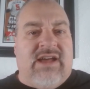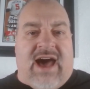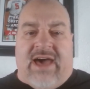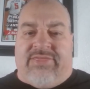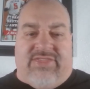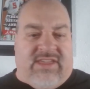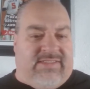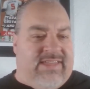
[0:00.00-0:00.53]

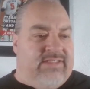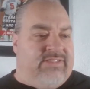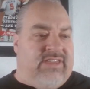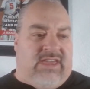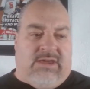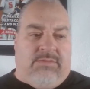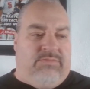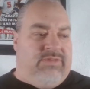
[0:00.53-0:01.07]
I think that
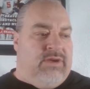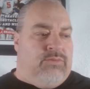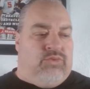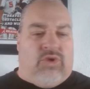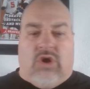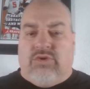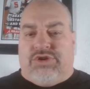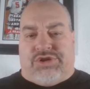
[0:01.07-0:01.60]
the
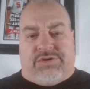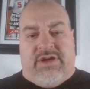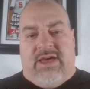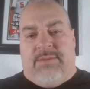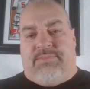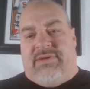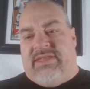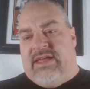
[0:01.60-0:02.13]
road
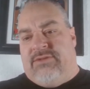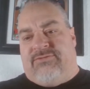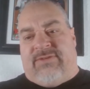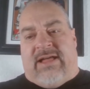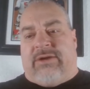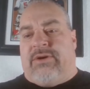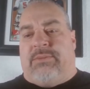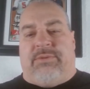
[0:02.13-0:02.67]
trip and then
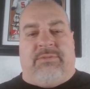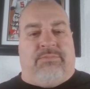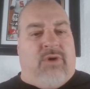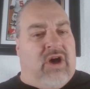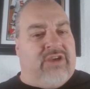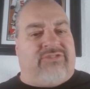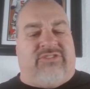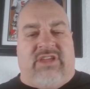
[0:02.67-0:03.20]
following up with
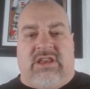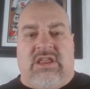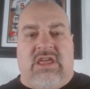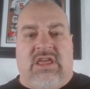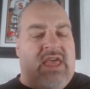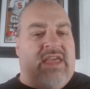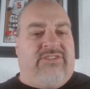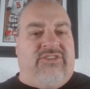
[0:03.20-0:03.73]
Boston,
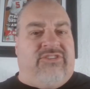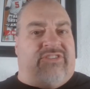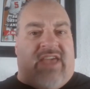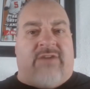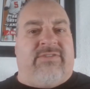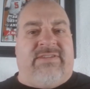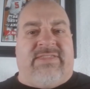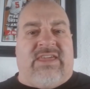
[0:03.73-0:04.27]
just
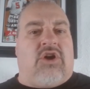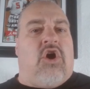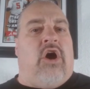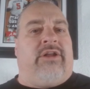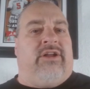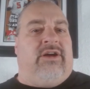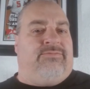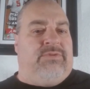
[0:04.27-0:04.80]
everything
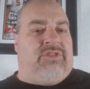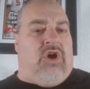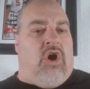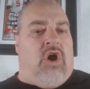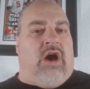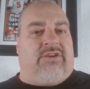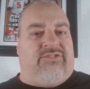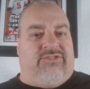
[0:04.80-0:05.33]
caught up with the
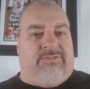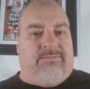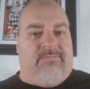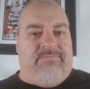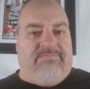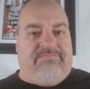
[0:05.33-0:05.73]
Hawks.